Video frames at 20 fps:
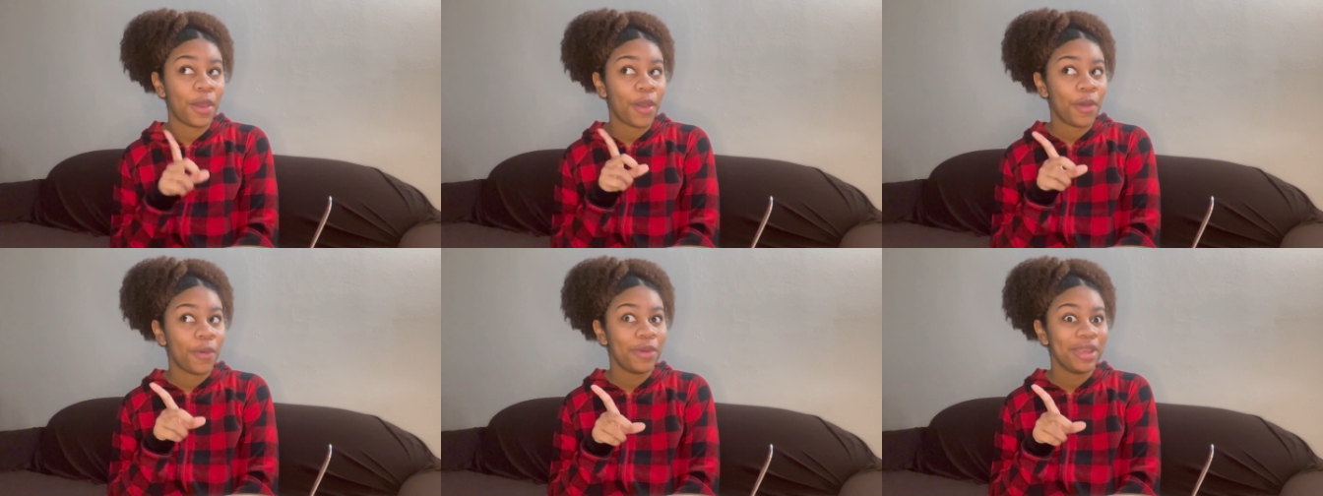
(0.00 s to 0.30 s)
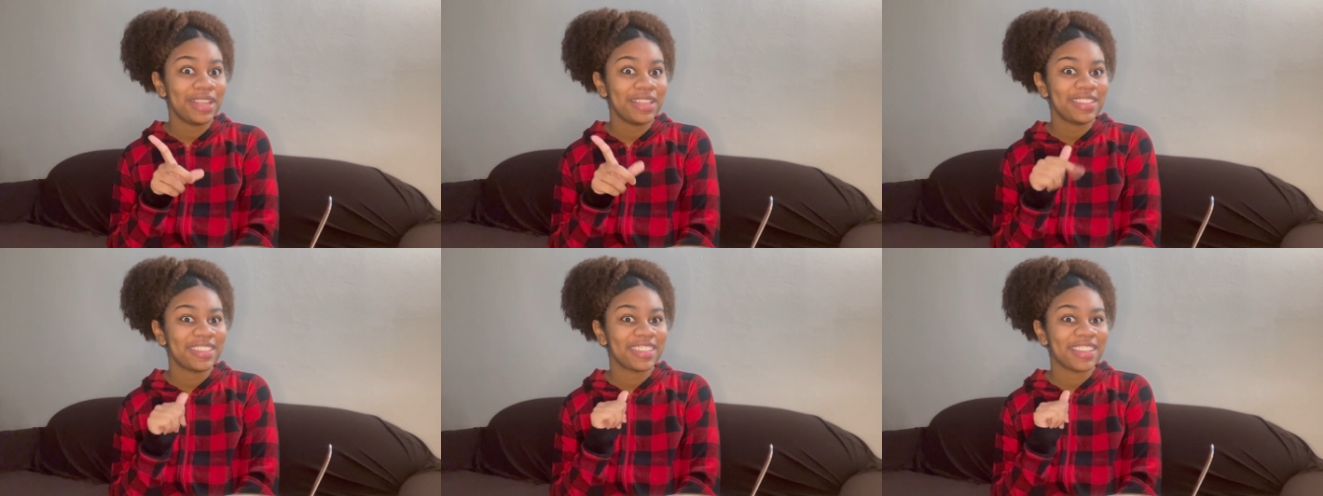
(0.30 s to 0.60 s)

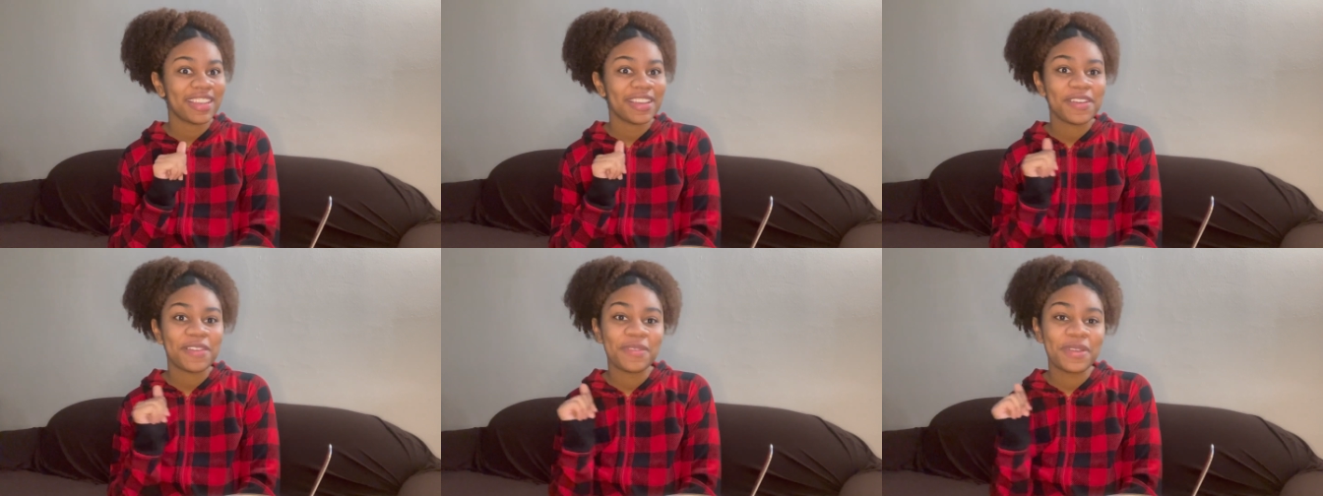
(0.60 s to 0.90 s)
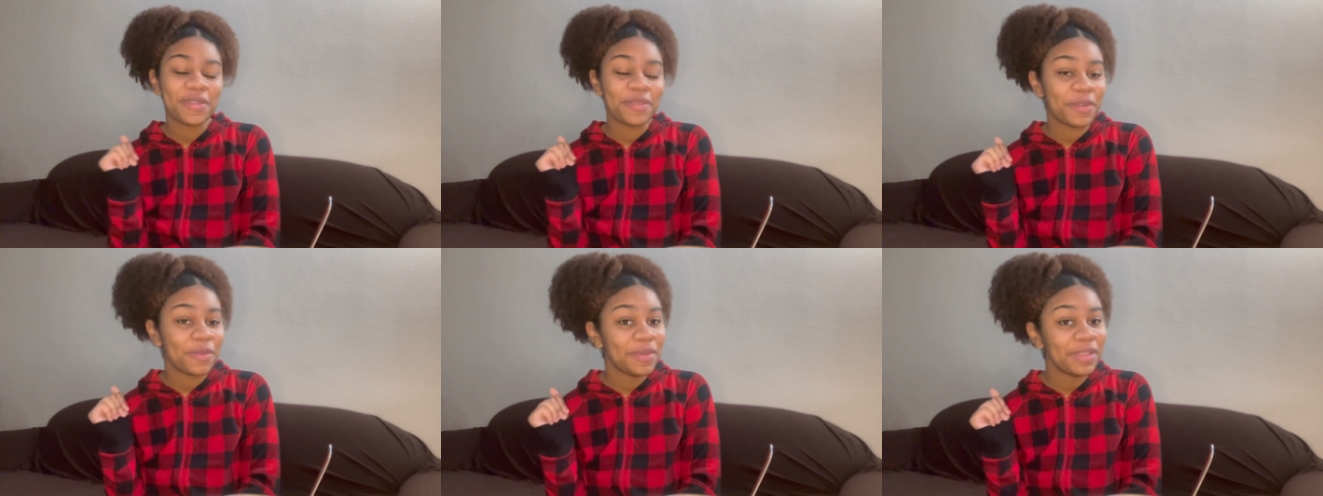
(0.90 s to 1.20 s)
which we
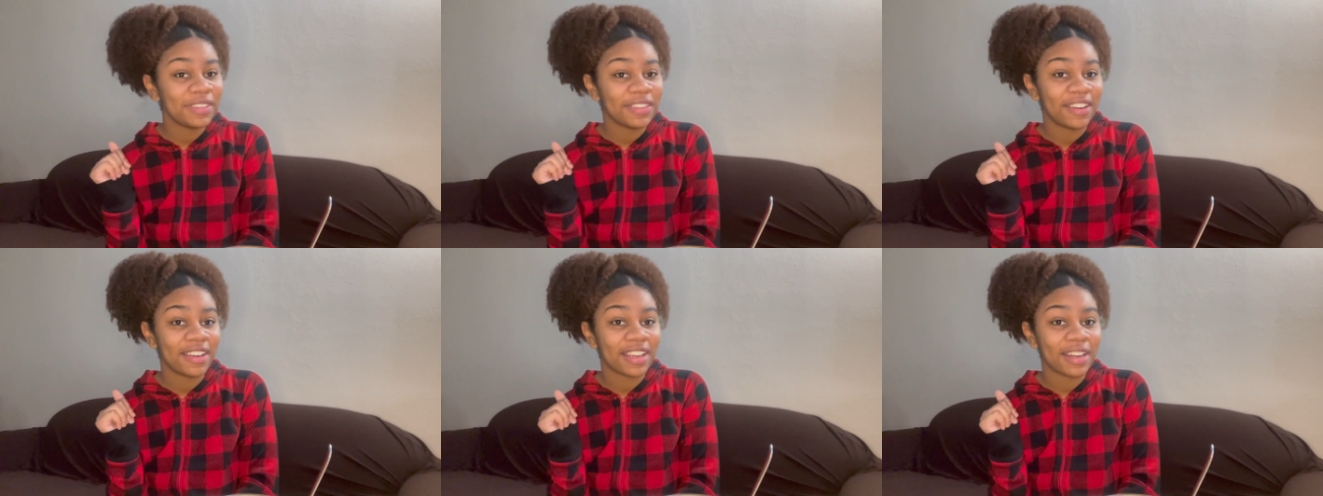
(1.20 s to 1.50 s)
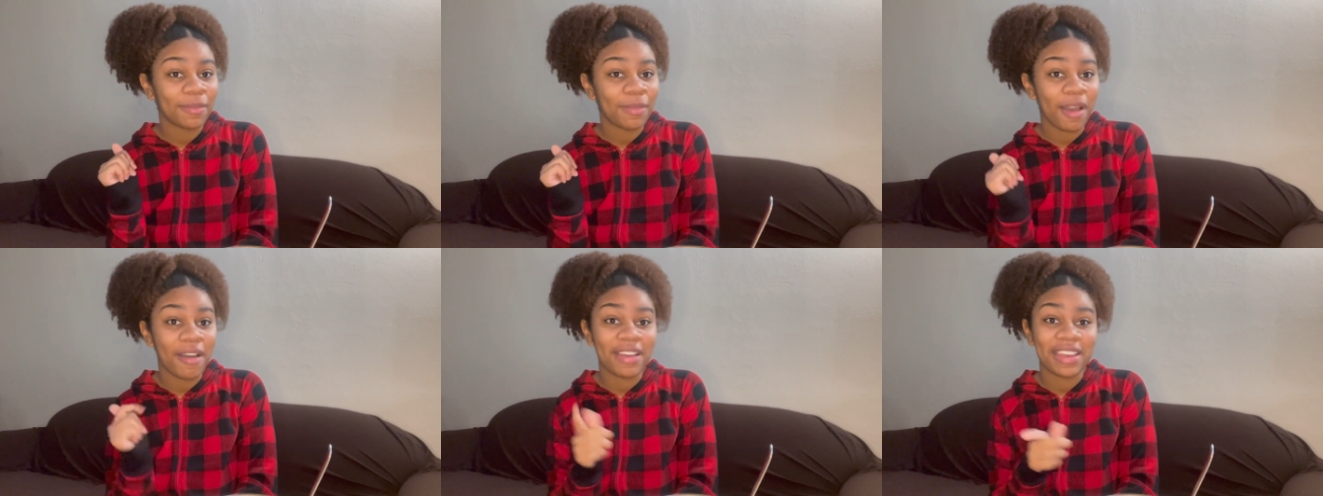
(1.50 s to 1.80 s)
will be talking
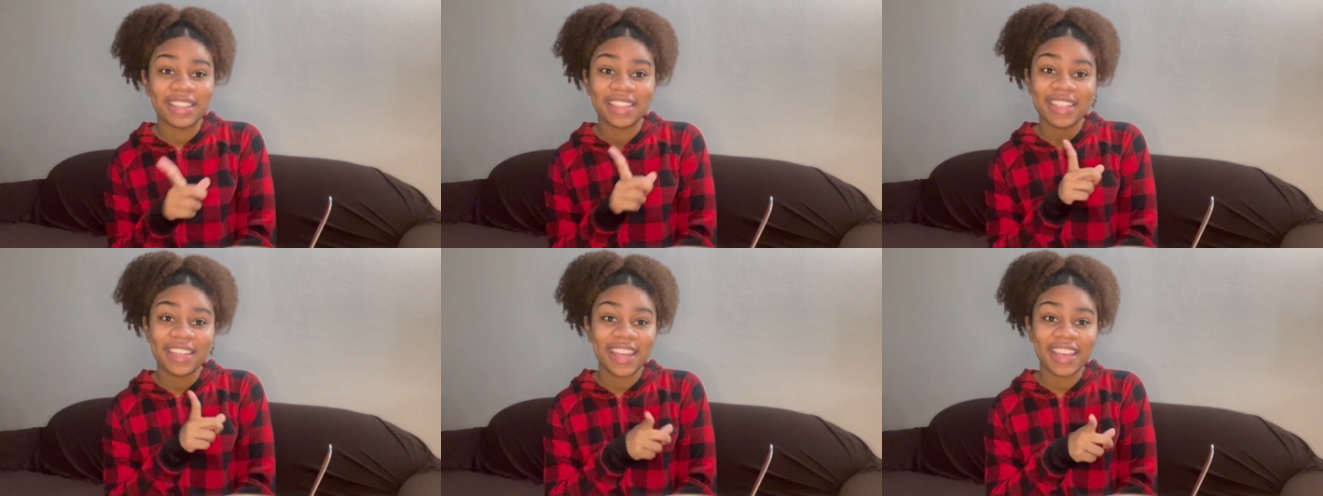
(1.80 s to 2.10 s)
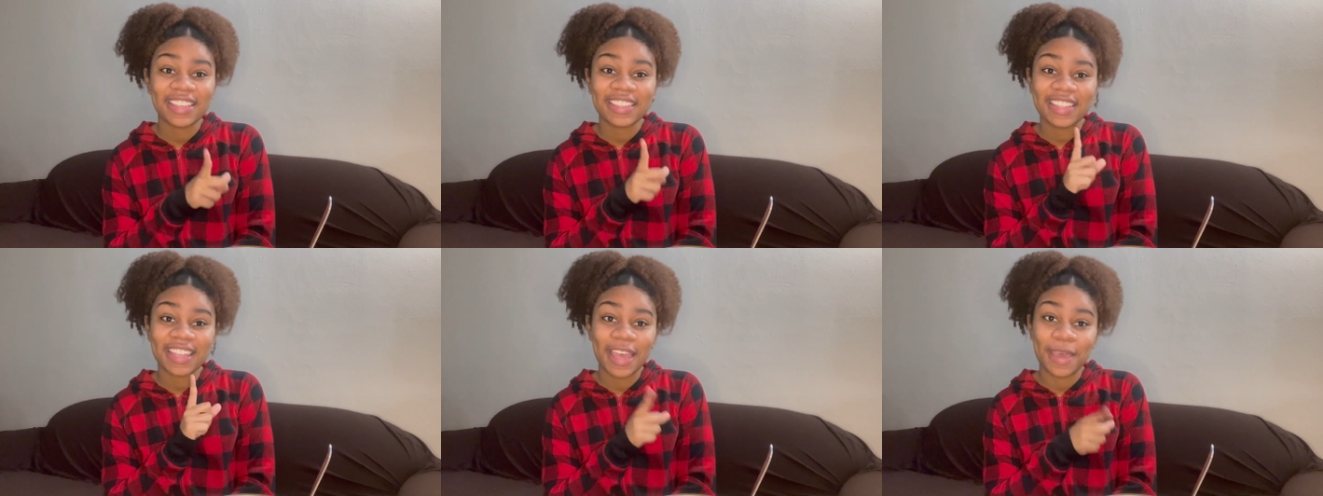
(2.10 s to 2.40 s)
about in the
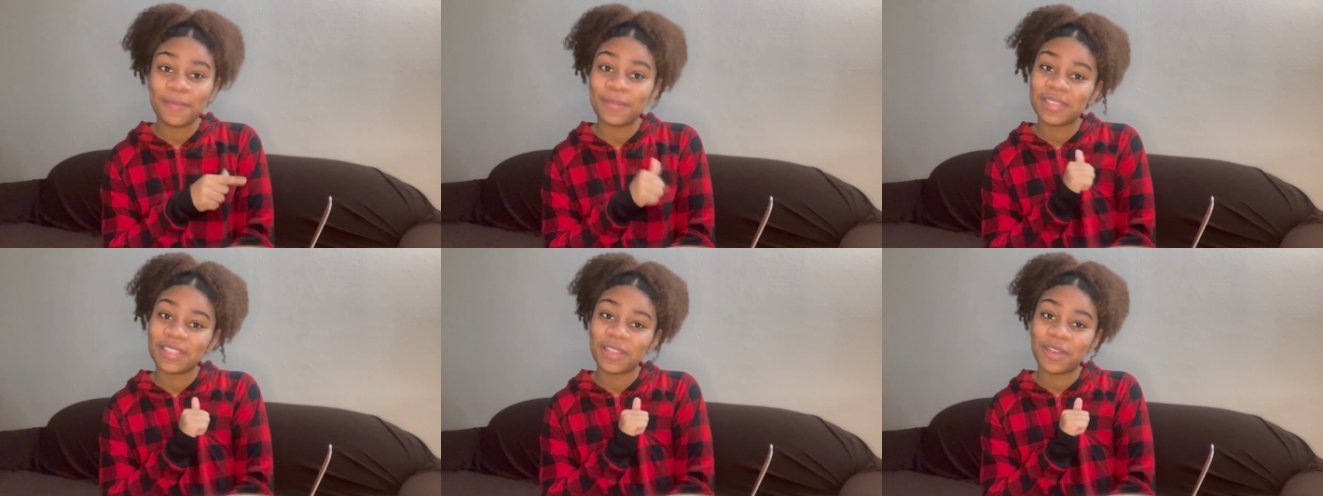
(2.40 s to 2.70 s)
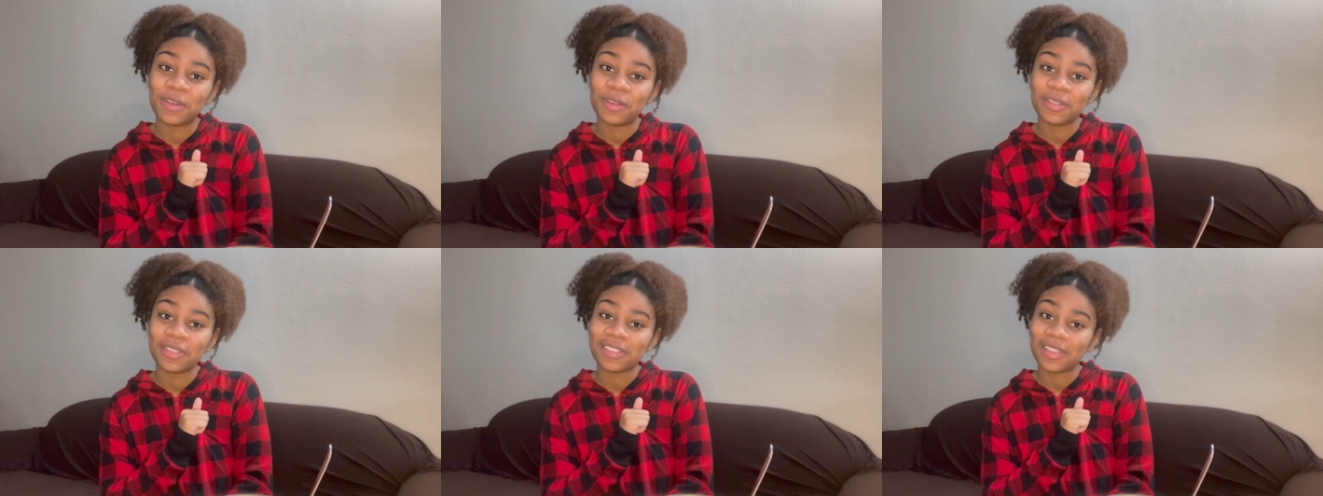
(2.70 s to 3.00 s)
next
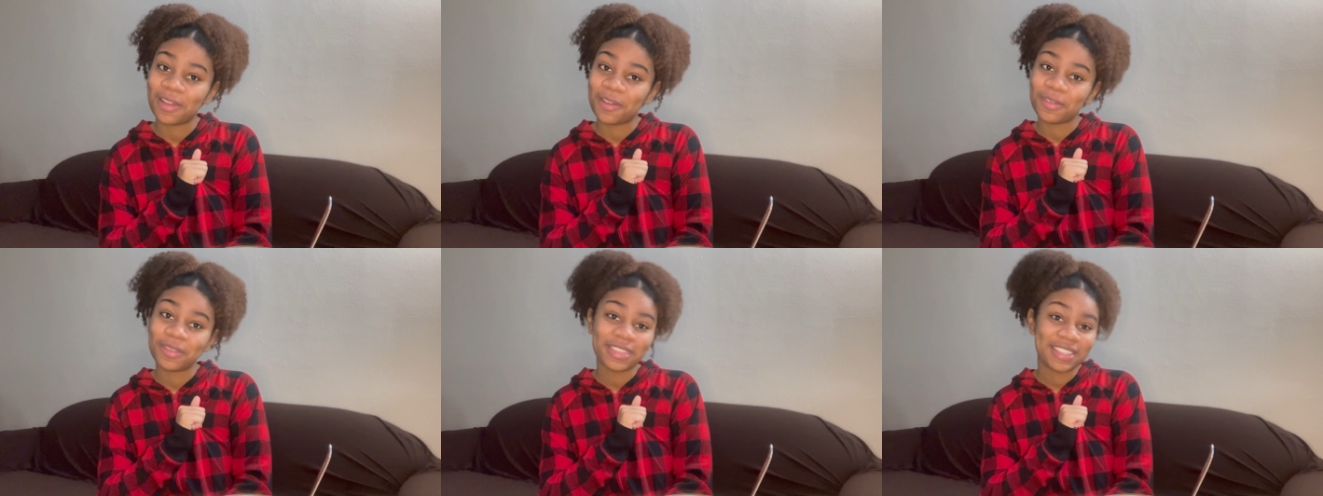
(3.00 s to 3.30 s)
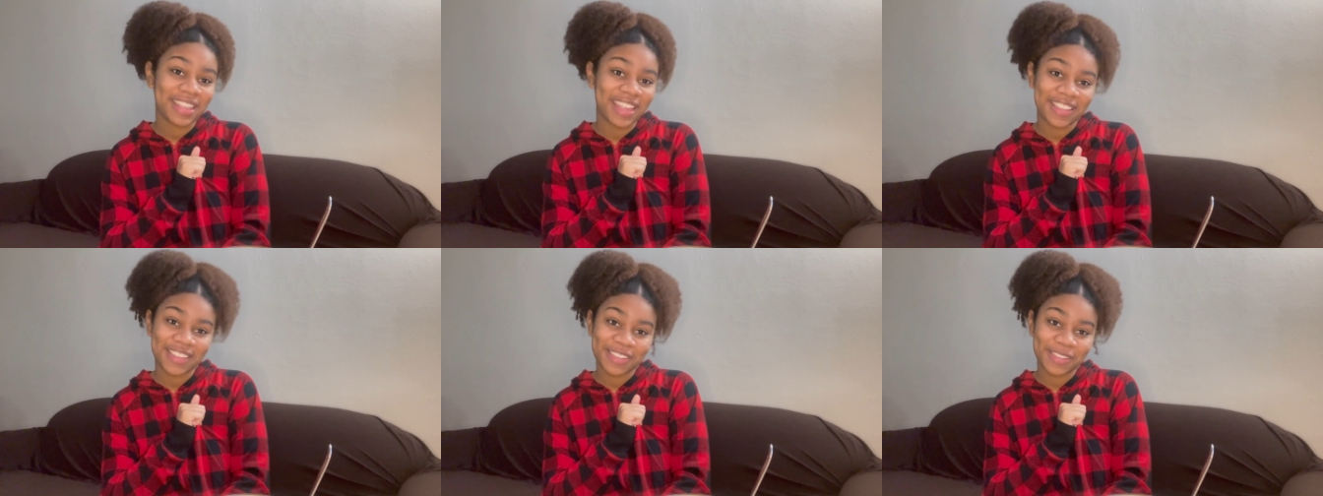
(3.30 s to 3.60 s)
episode, so
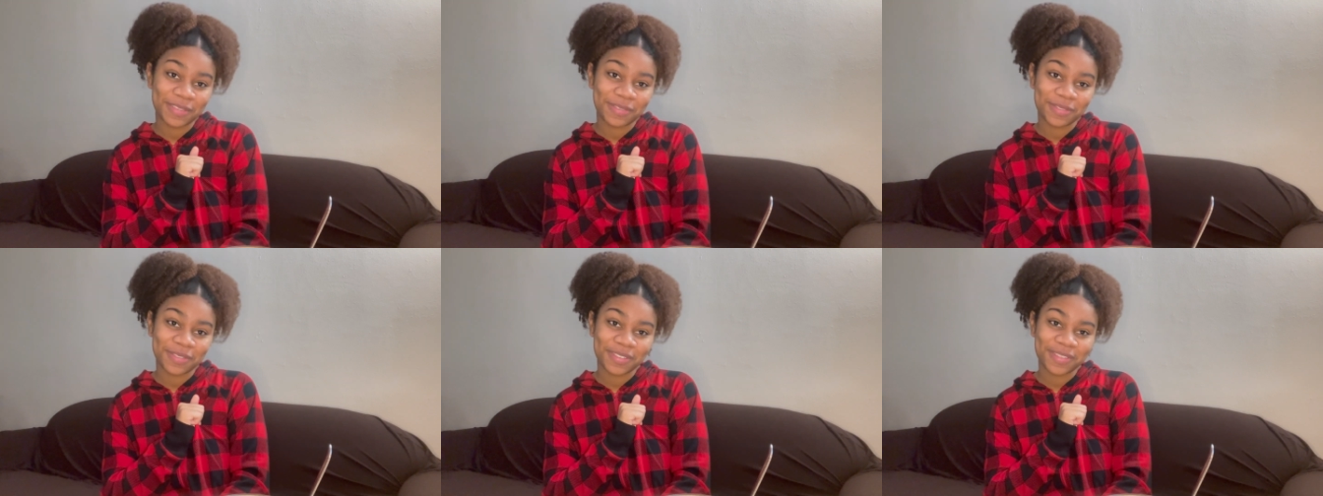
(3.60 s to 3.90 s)
stay tuned.